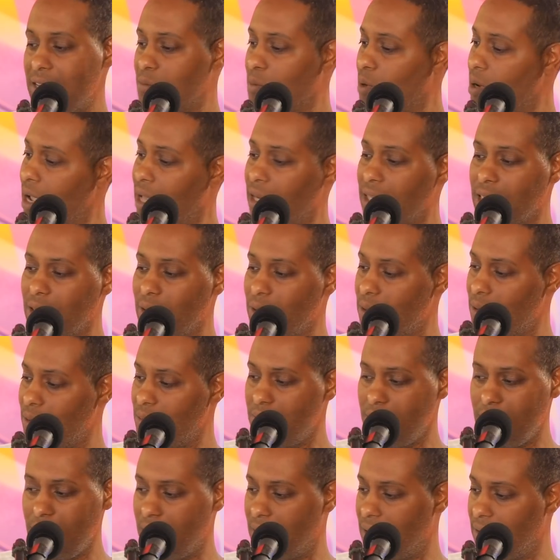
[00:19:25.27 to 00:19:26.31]
Yeah, he's more eloquent
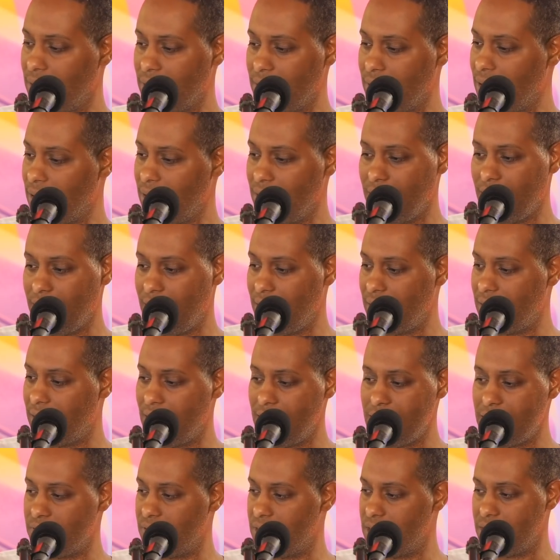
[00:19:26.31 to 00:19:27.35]
than me. You know,
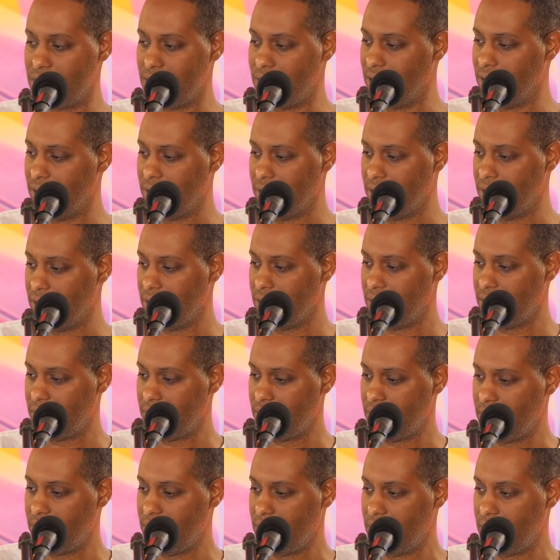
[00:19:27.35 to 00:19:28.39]
that's for sure.
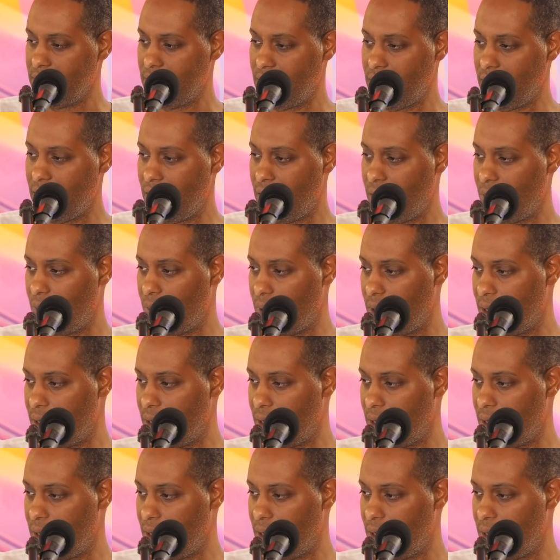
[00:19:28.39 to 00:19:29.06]
Oh,